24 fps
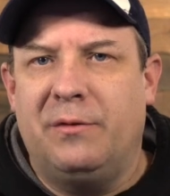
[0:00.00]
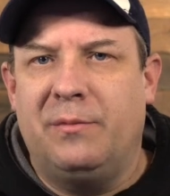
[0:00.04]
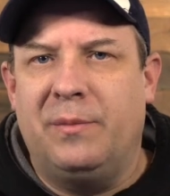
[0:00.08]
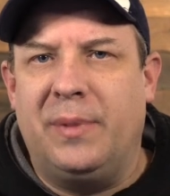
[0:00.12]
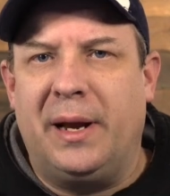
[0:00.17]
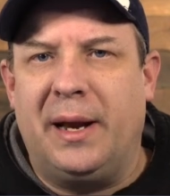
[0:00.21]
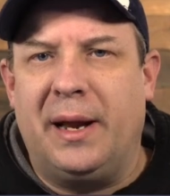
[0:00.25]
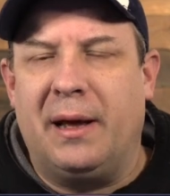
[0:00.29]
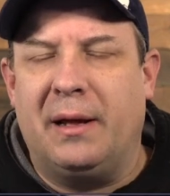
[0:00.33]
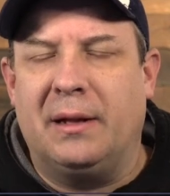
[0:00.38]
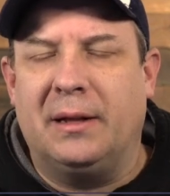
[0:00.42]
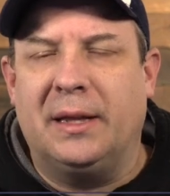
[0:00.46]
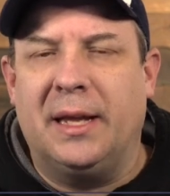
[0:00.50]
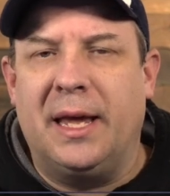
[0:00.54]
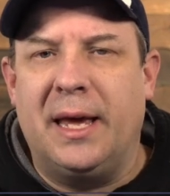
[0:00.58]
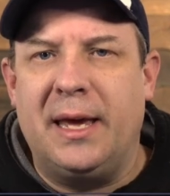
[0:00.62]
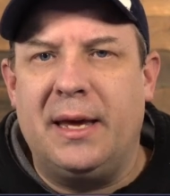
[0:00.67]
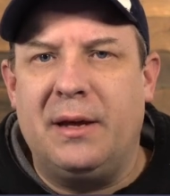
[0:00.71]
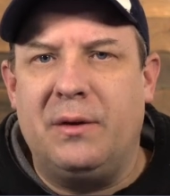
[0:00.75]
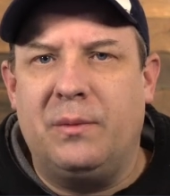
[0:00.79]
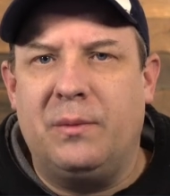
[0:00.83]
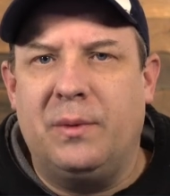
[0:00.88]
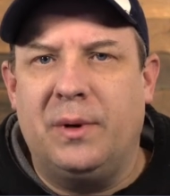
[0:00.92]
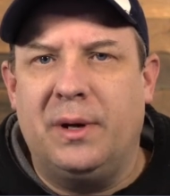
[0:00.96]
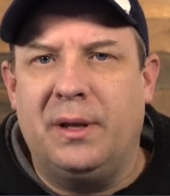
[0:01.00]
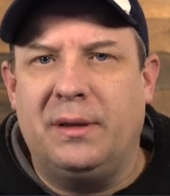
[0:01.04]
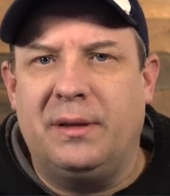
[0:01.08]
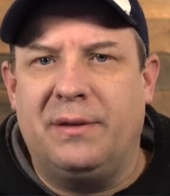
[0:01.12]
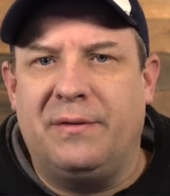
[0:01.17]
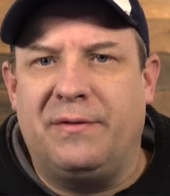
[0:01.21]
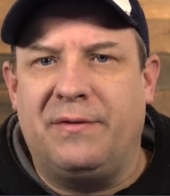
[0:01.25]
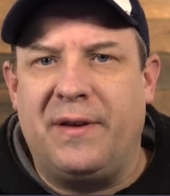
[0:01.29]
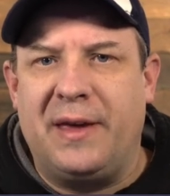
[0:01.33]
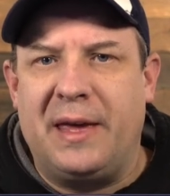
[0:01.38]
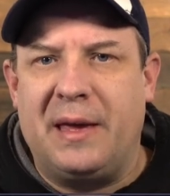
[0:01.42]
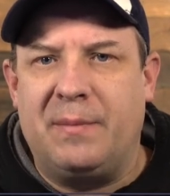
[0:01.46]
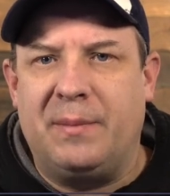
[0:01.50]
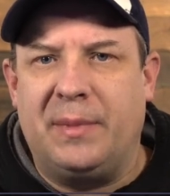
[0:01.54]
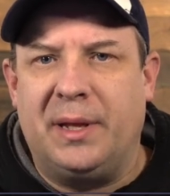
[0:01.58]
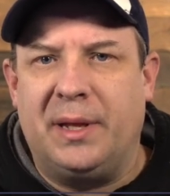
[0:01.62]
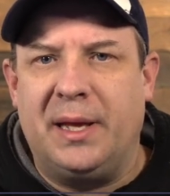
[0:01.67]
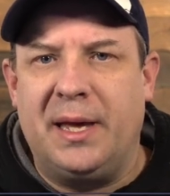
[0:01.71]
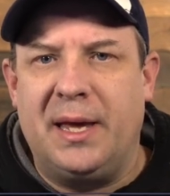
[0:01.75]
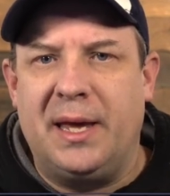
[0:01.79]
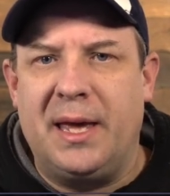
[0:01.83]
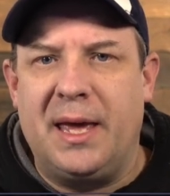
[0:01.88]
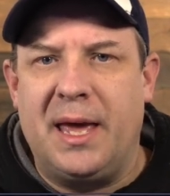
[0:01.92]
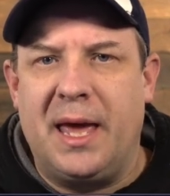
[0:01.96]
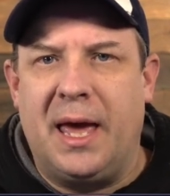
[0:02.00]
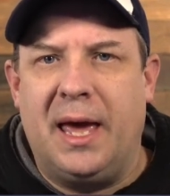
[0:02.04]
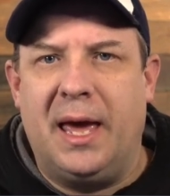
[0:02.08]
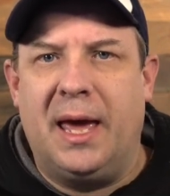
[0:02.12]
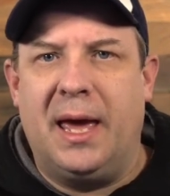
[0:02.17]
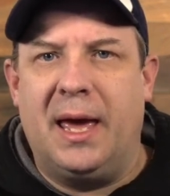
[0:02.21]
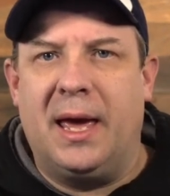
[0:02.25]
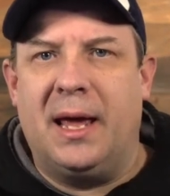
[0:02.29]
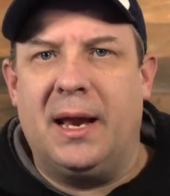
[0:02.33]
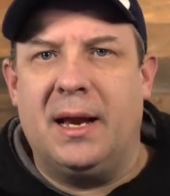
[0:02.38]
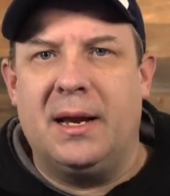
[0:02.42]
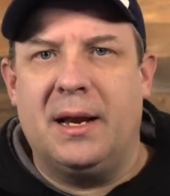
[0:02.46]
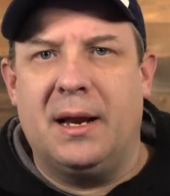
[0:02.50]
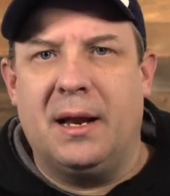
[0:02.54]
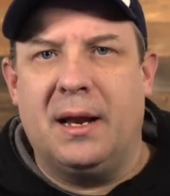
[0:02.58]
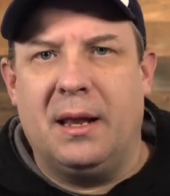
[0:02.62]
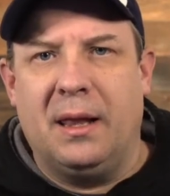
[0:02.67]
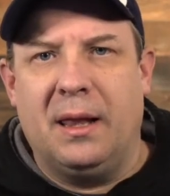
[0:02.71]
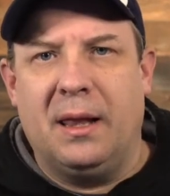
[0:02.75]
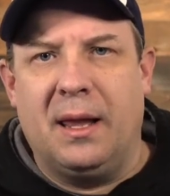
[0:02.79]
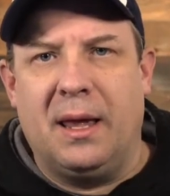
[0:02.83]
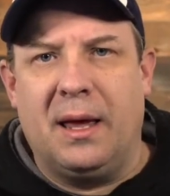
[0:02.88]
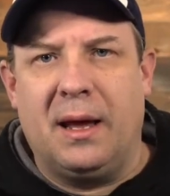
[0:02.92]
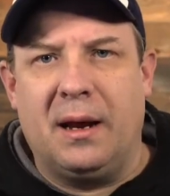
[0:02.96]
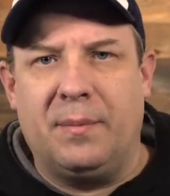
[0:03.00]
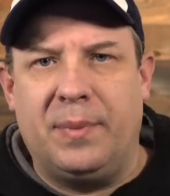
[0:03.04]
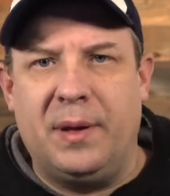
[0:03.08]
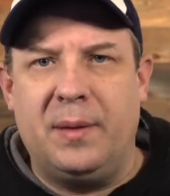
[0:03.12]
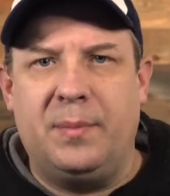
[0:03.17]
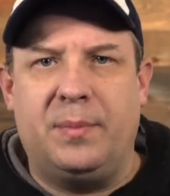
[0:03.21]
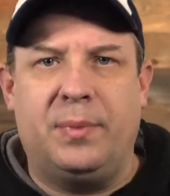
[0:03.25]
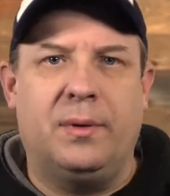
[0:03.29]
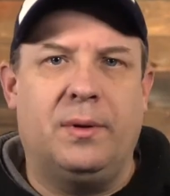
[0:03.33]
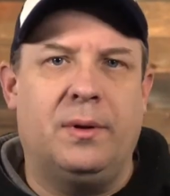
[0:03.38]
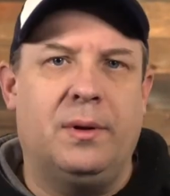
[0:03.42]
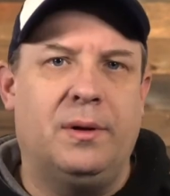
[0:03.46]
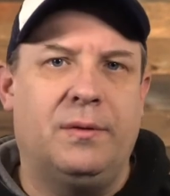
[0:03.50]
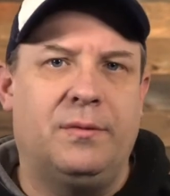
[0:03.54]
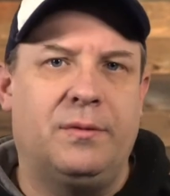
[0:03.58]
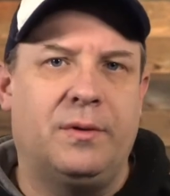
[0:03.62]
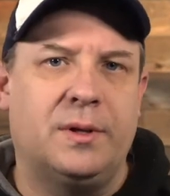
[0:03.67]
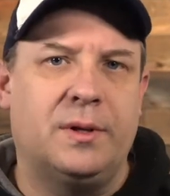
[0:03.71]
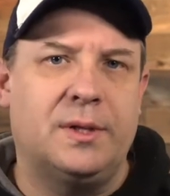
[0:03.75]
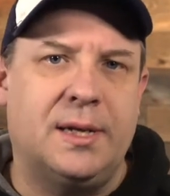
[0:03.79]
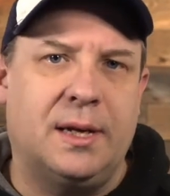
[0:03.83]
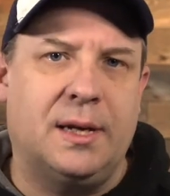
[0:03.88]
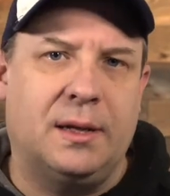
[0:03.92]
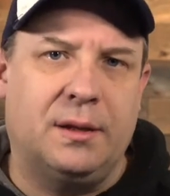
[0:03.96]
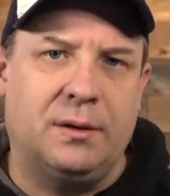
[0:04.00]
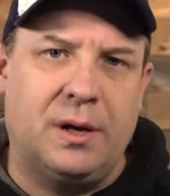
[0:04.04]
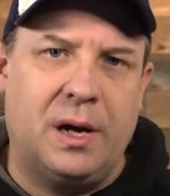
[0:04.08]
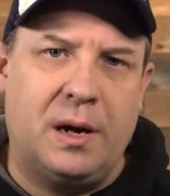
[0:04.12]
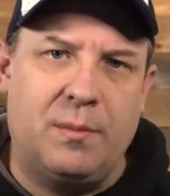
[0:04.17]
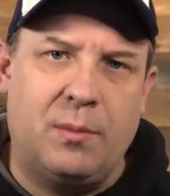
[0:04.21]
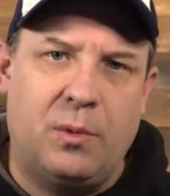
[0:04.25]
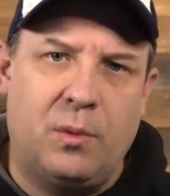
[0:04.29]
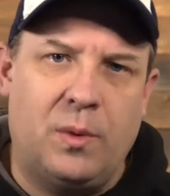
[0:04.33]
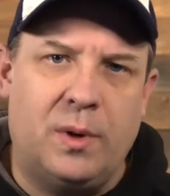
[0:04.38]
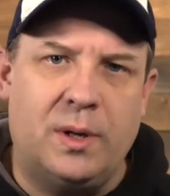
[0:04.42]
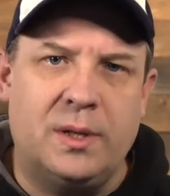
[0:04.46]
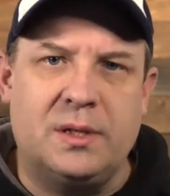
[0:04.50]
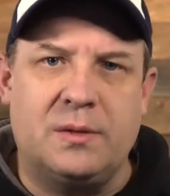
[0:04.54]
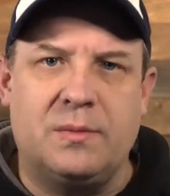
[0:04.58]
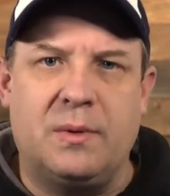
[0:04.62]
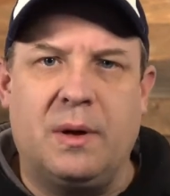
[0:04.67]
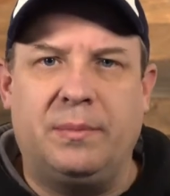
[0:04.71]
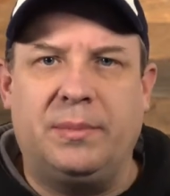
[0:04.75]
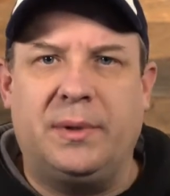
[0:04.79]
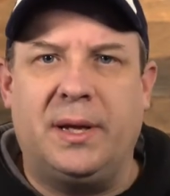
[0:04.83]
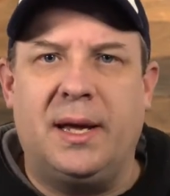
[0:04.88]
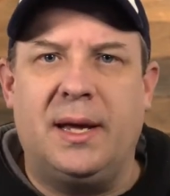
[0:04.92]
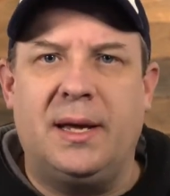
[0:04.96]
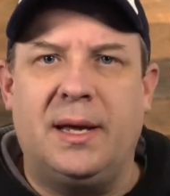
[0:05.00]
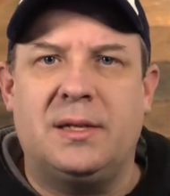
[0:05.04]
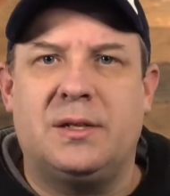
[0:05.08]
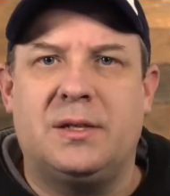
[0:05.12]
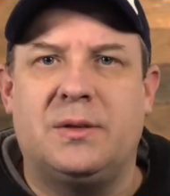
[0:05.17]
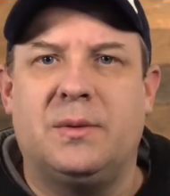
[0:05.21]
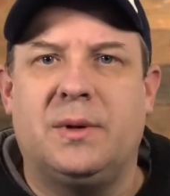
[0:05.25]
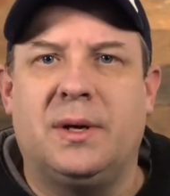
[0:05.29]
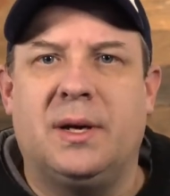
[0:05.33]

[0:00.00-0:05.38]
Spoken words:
been out late with the family, and a lot of people over on Telegram are wanting some updates.